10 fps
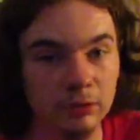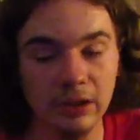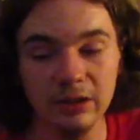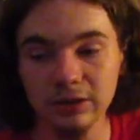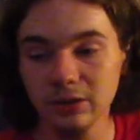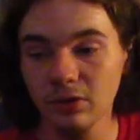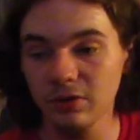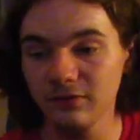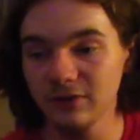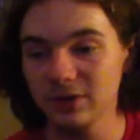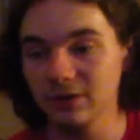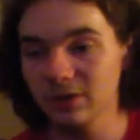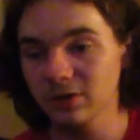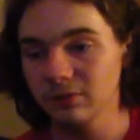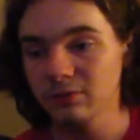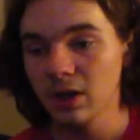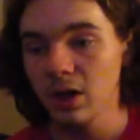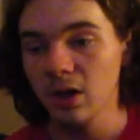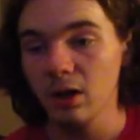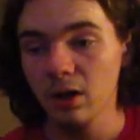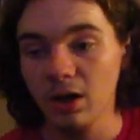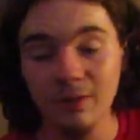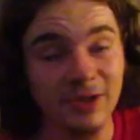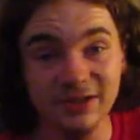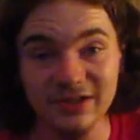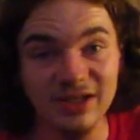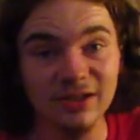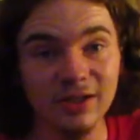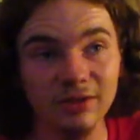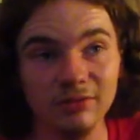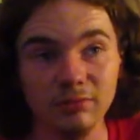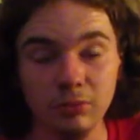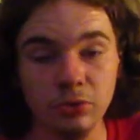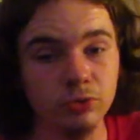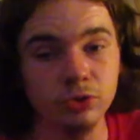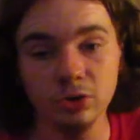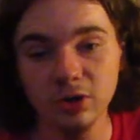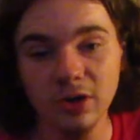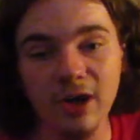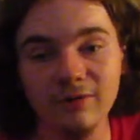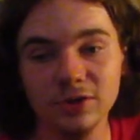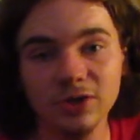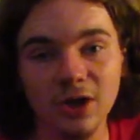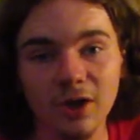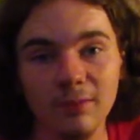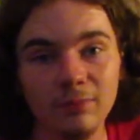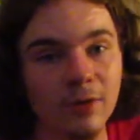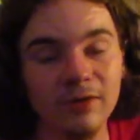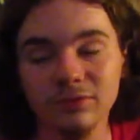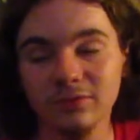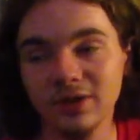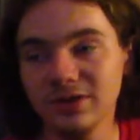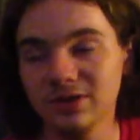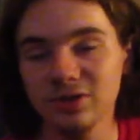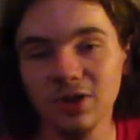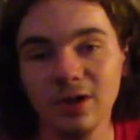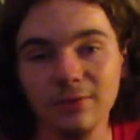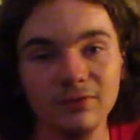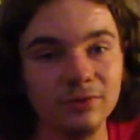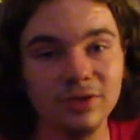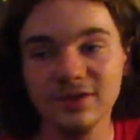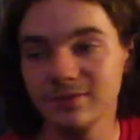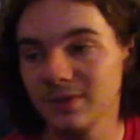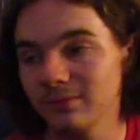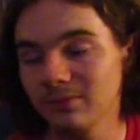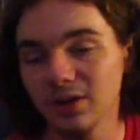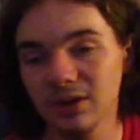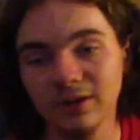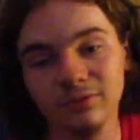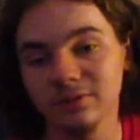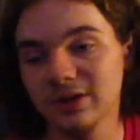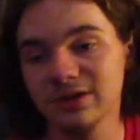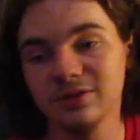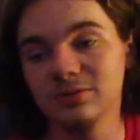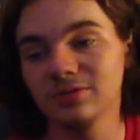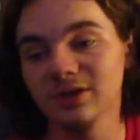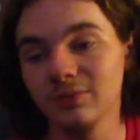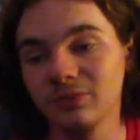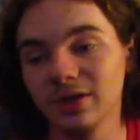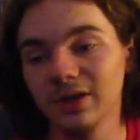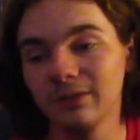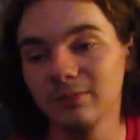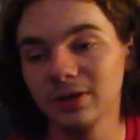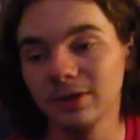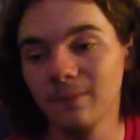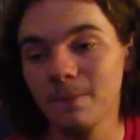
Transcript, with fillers: getting to know everything you know i'm not saying that you shouldn't have a job everyone needs a job everyone needs to make money everyone needs to do something but